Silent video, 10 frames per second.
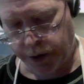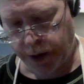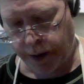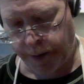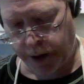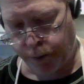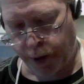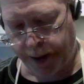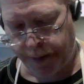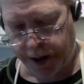some in a
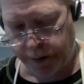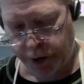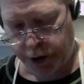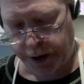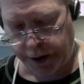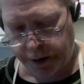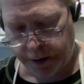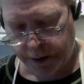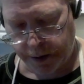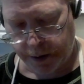bread making machine
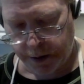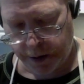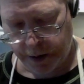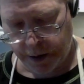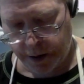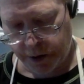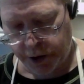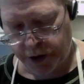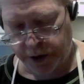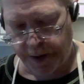to
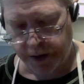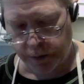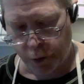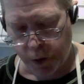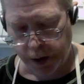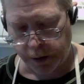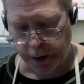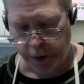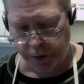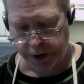just make some quick
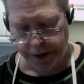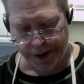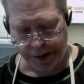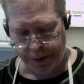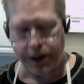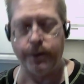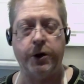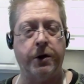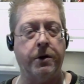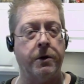loaves, and sometimes it
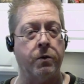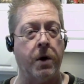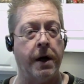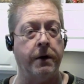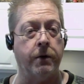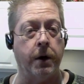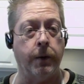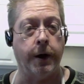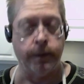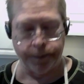just doesn't rise very well.